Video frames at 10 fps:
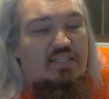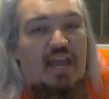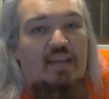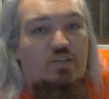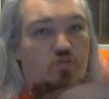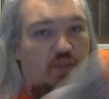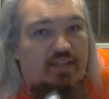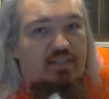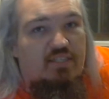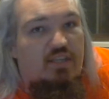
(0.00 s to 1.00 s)
yet it
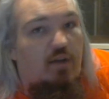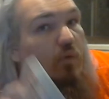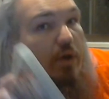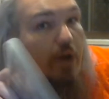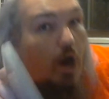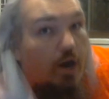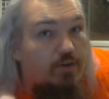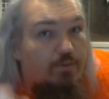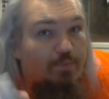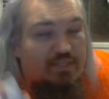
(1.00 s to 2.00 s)
treats itself
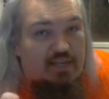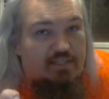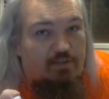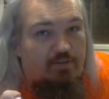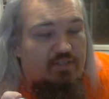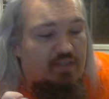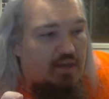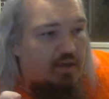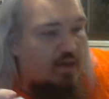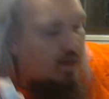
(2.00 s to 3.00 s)
100% seriously.